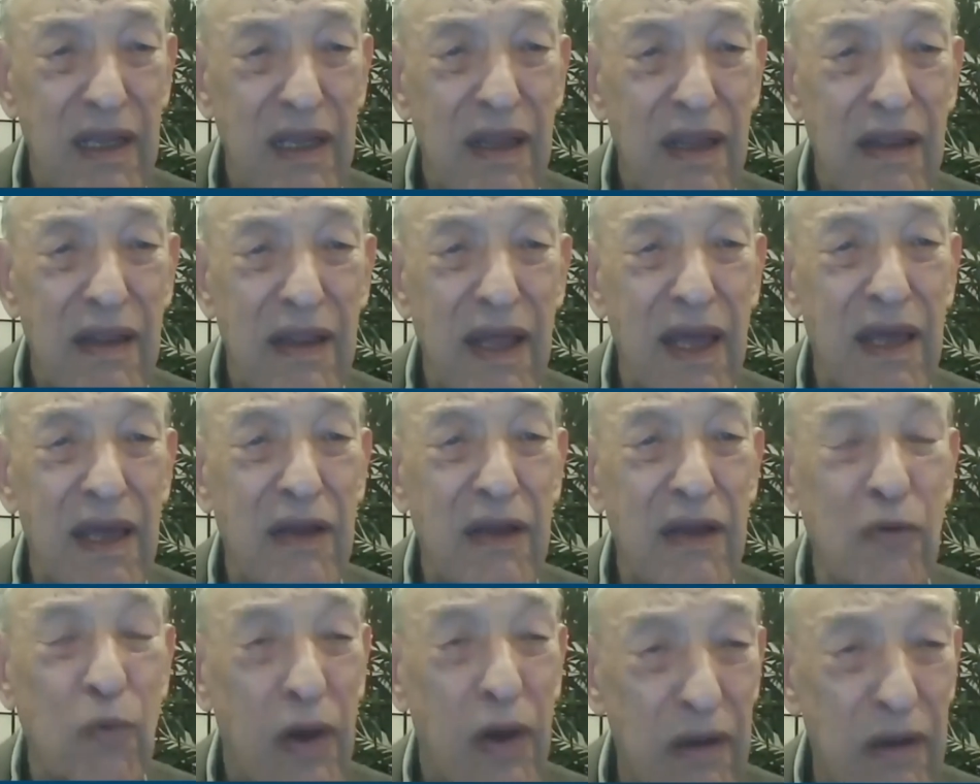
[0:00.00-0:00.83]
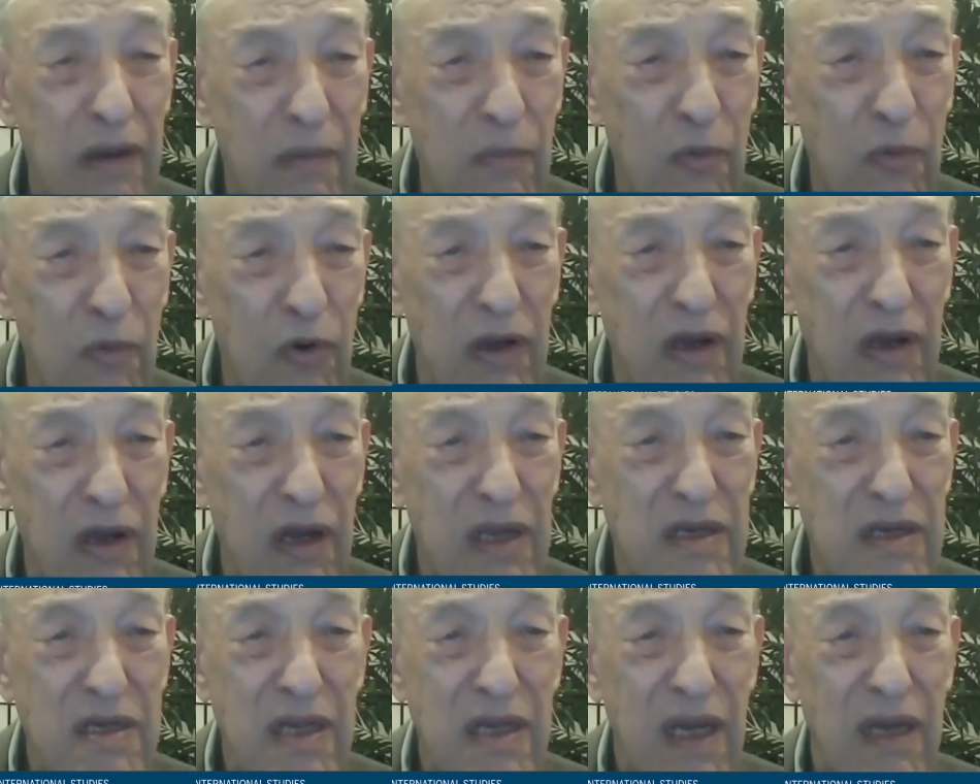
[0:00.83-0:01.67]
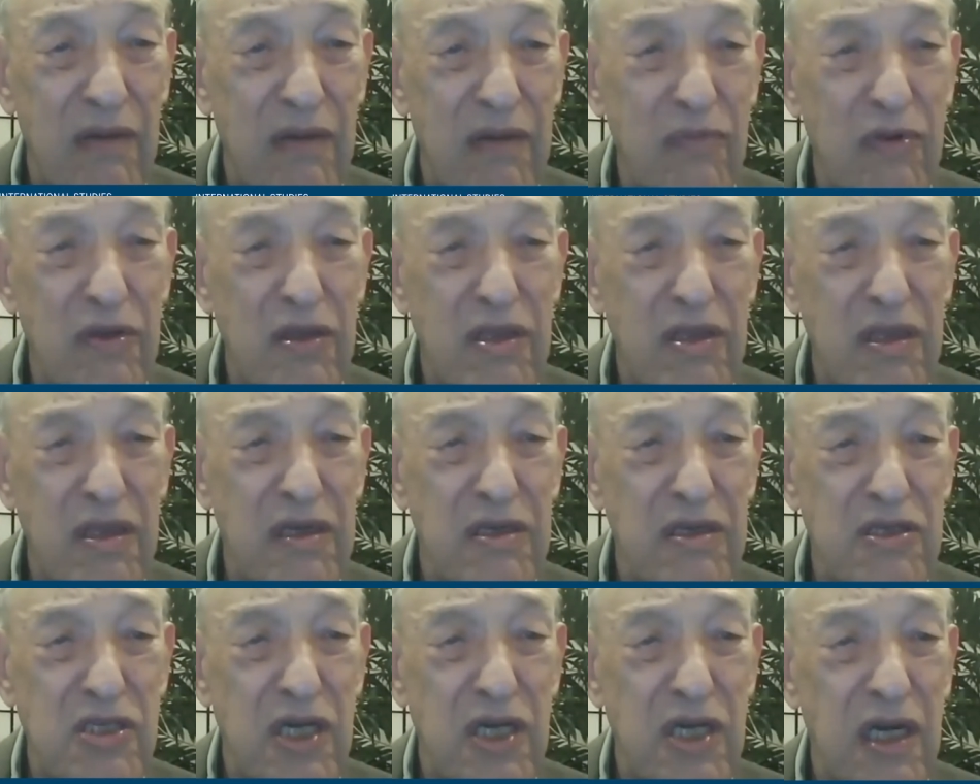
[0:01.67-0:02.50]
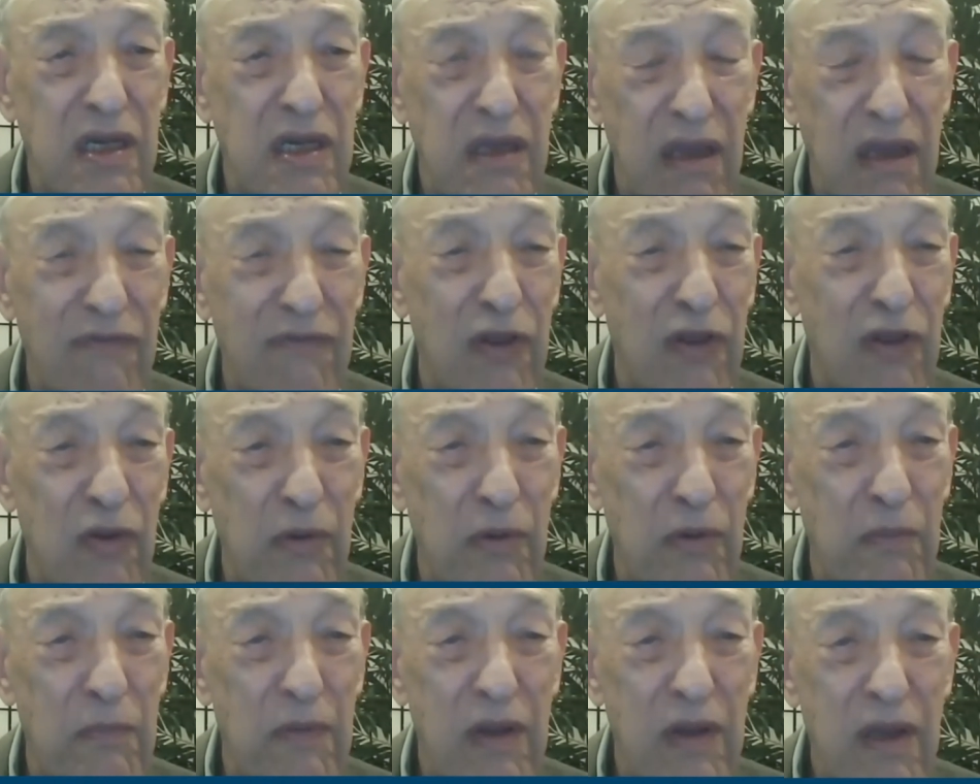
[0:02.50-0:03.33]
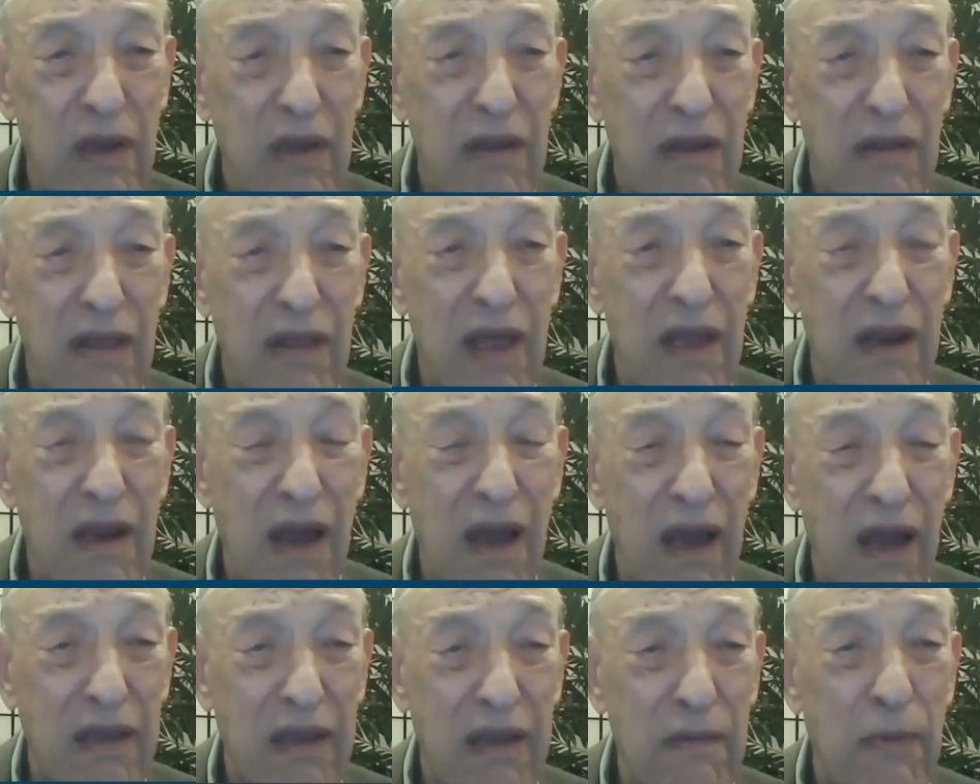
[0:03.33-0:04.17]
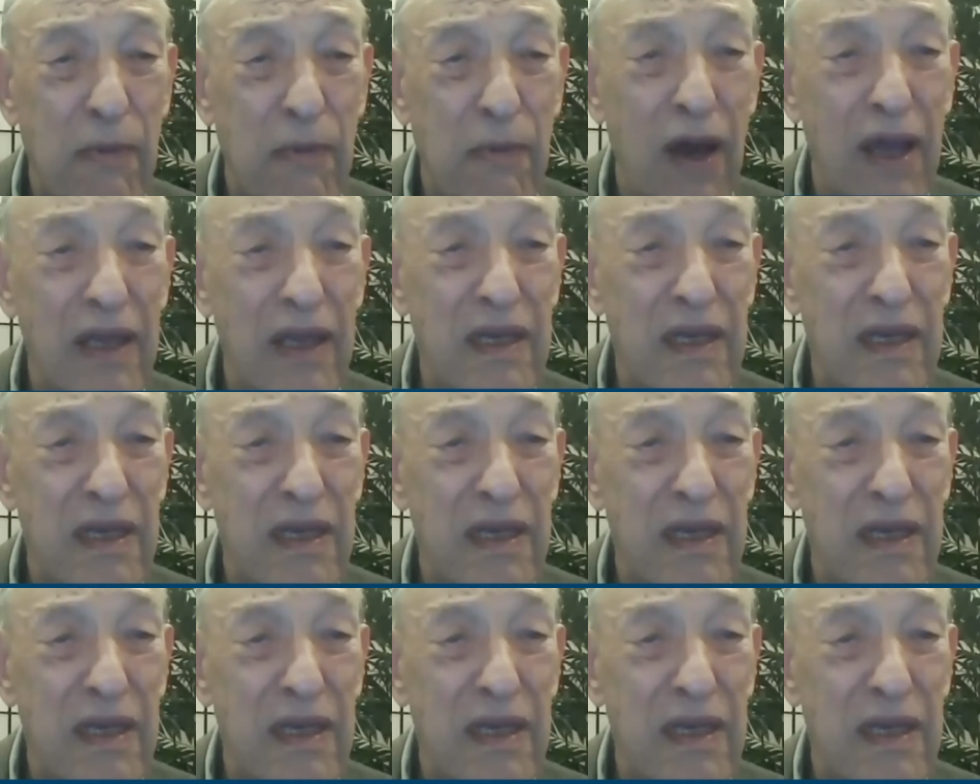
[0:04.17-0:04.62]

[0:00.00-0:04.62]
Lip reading: They had wanted more contact with China, even though they had occupied